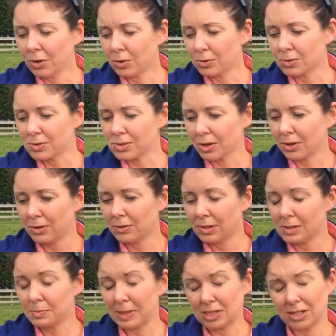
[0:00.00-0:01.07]
also
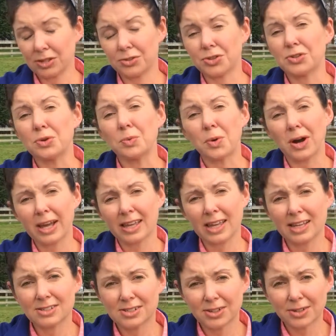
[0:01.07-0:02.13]
especially through the
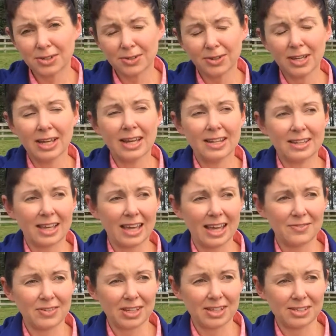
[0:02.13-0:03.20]
Waikato, they're
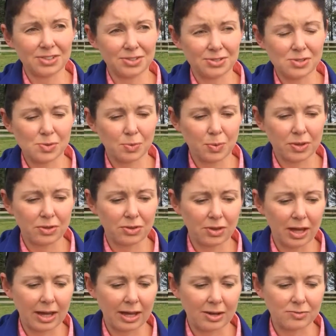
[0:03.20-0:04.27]
having issues with
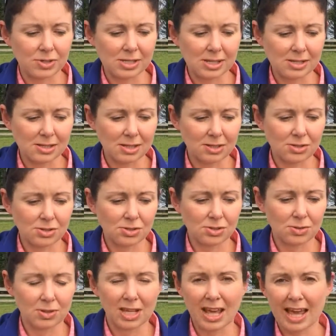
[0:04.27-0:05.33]
resistance
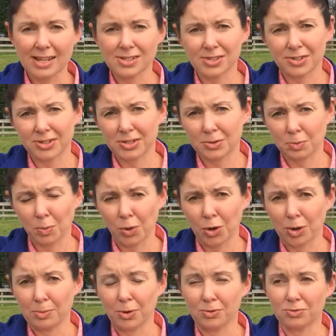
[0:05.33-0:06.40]
to the ascarid
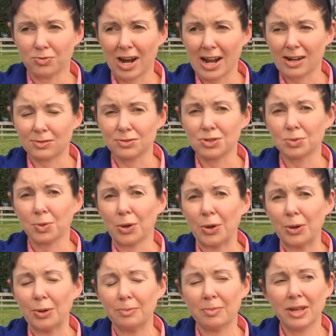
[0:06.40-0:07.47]
worm or round
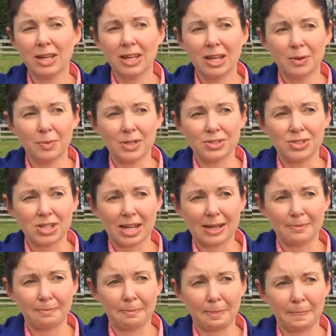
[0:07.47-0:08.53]
worm, which
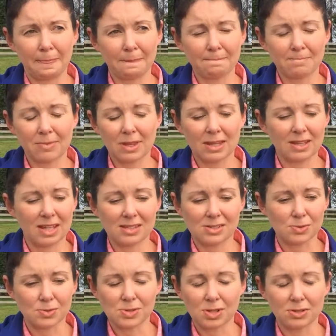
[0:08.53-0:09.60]
has
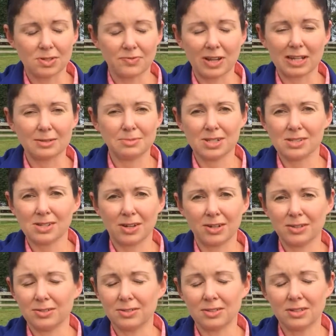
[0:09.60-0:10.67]
also developed its
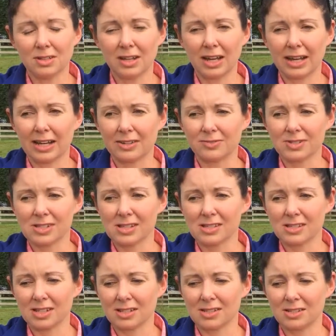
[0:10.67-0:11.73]
own
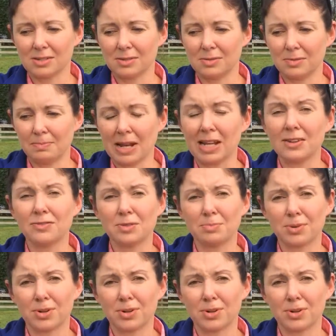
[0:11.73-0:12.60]
resistance to many of the